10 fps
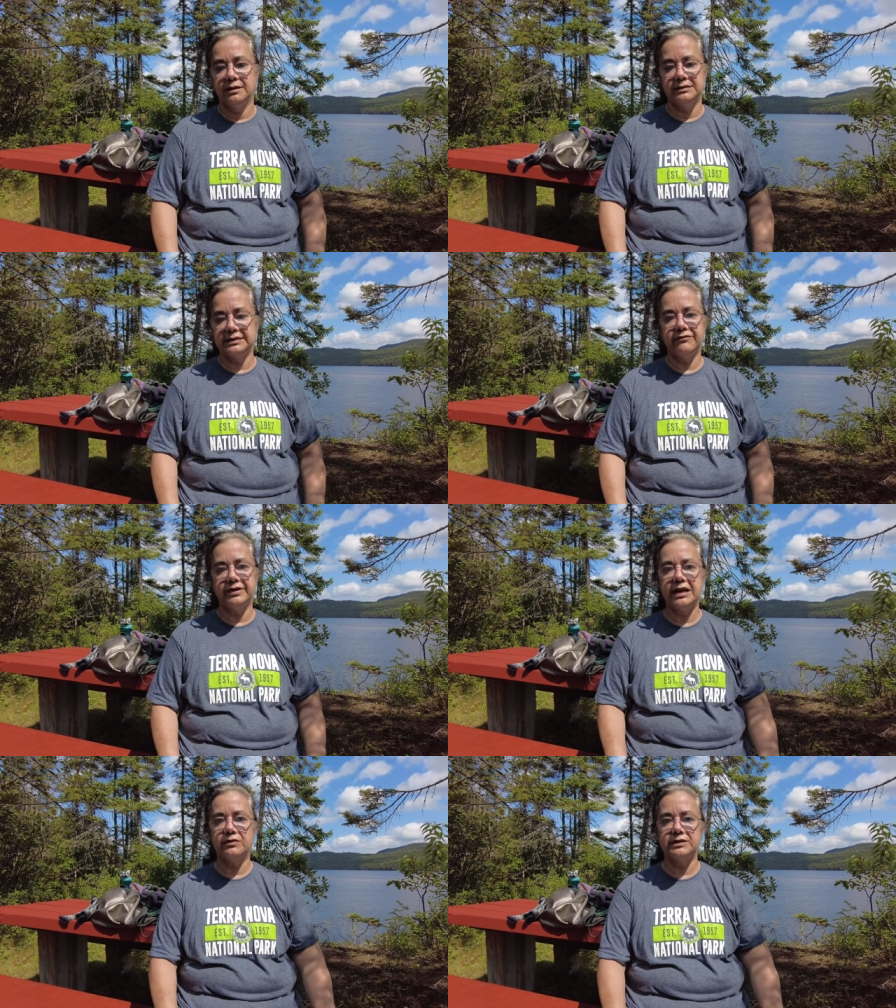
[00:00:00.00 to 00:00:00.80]
seven
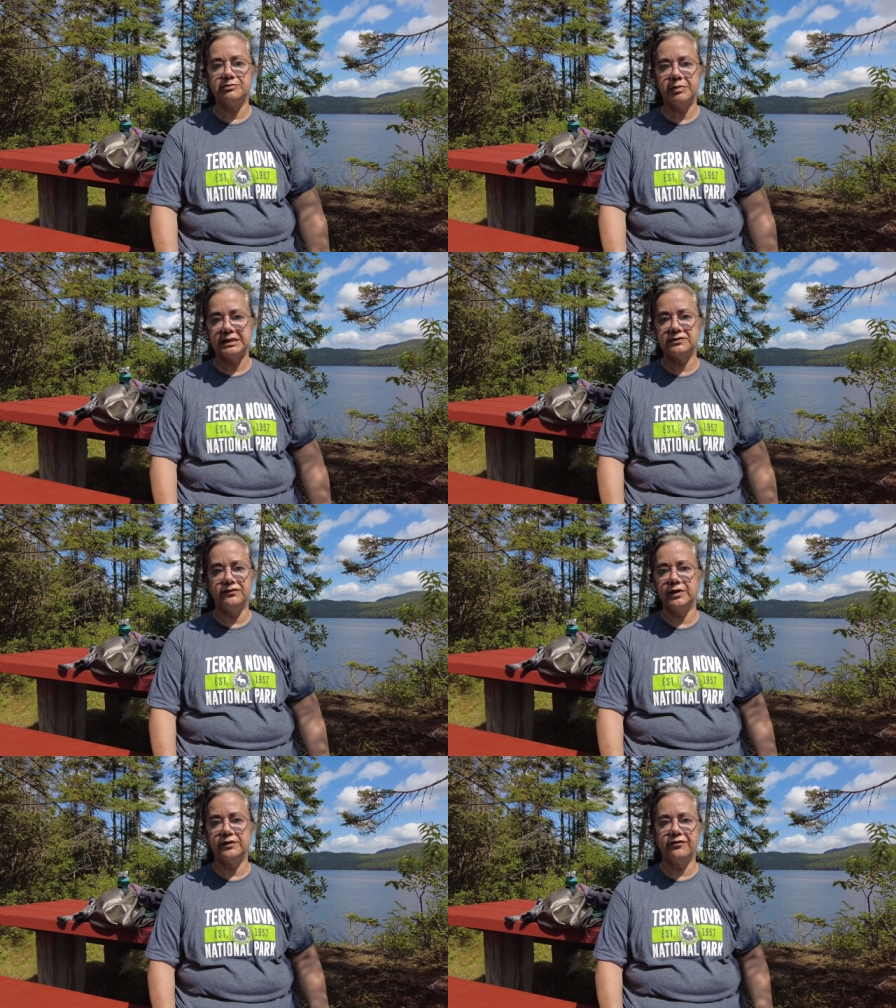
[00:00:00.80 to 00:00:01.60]
hours passed
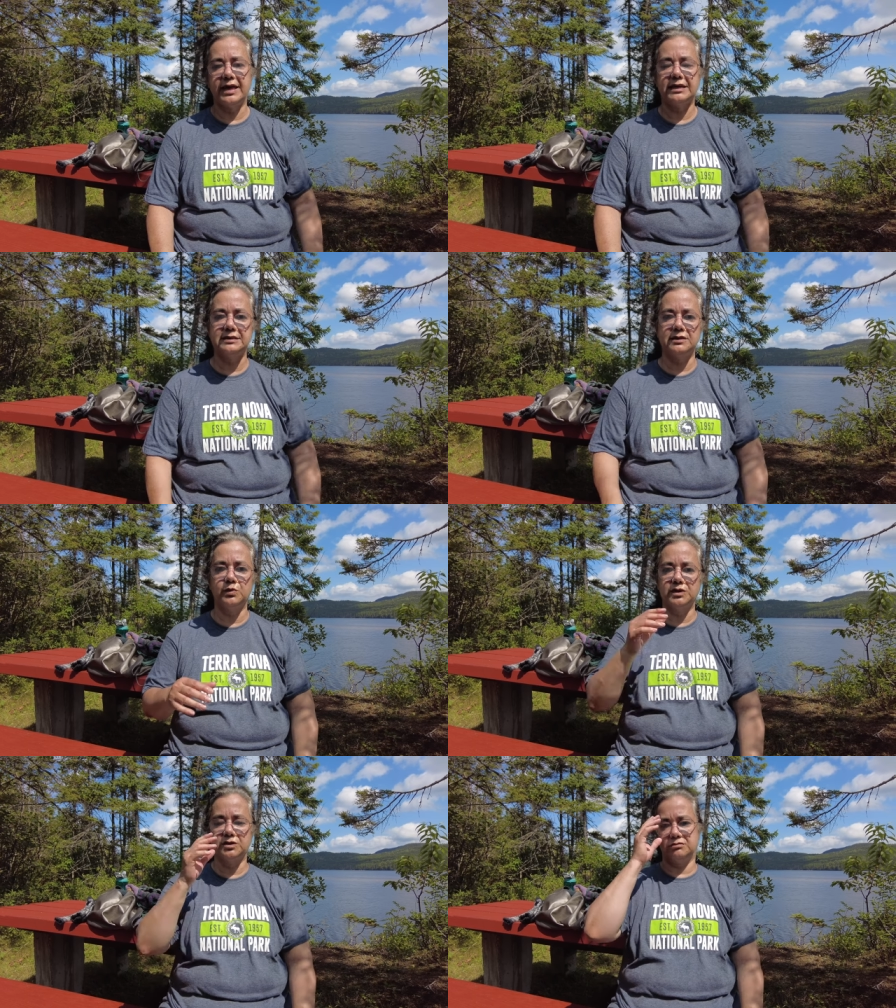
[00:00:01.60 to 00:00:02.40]
very fast. It
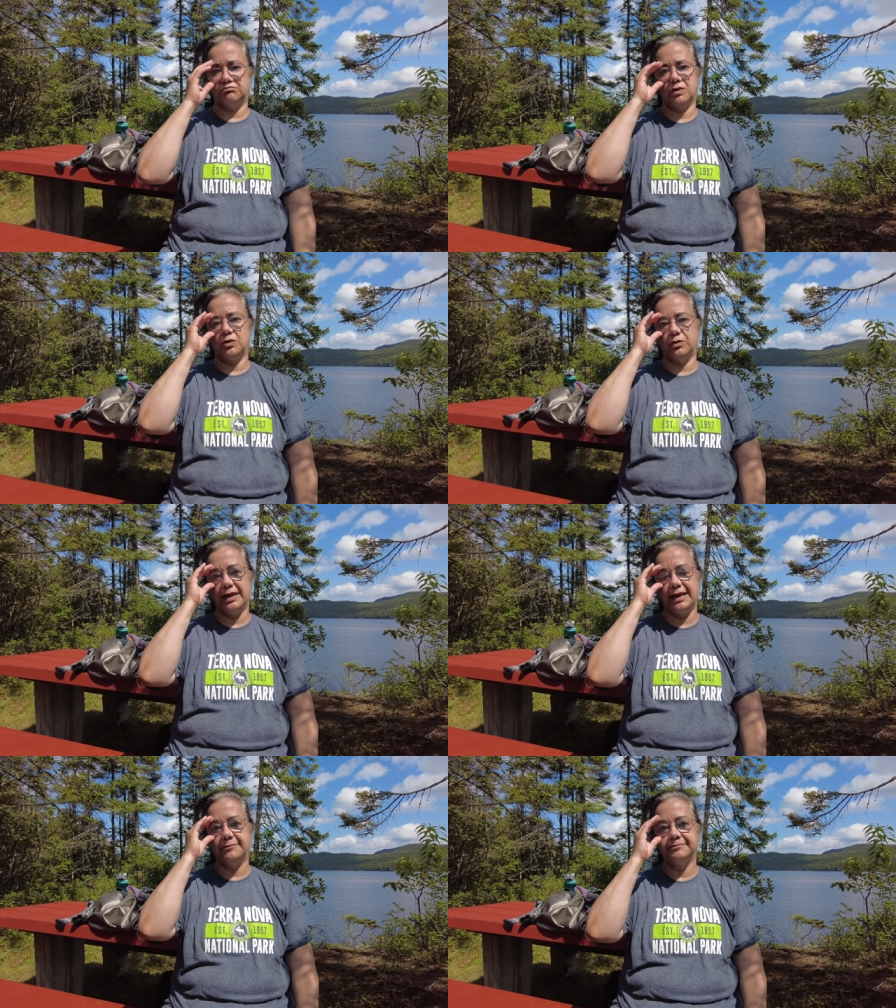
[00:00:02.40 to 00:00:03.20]
was okay.